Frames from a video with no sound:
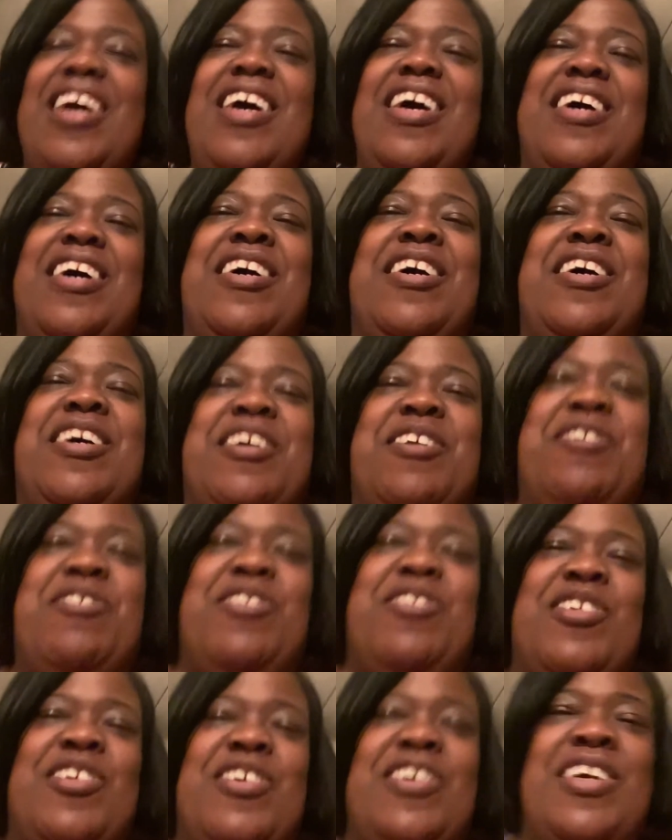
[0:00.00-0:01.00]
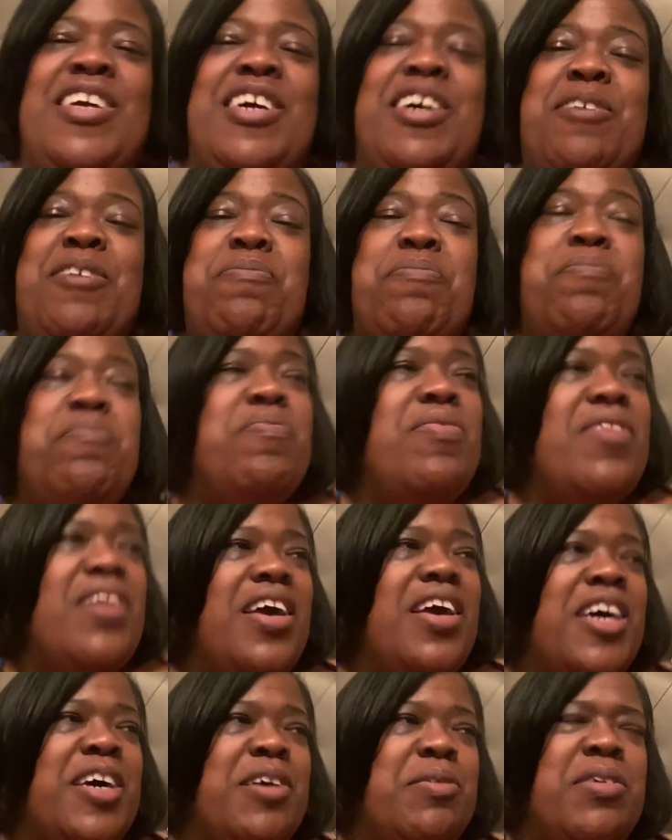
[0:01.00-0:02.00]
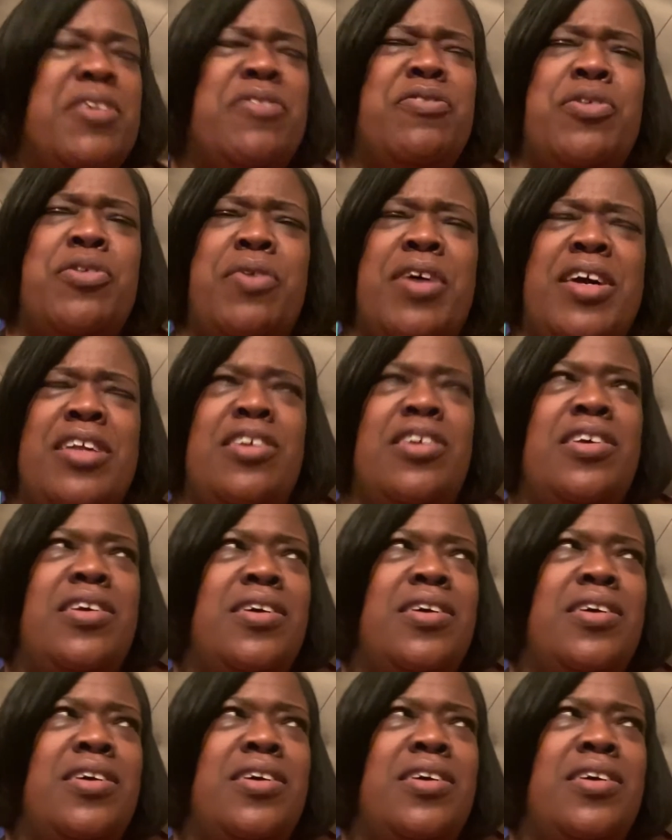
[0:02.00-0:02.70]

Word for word: um, so yeah, um, if you watch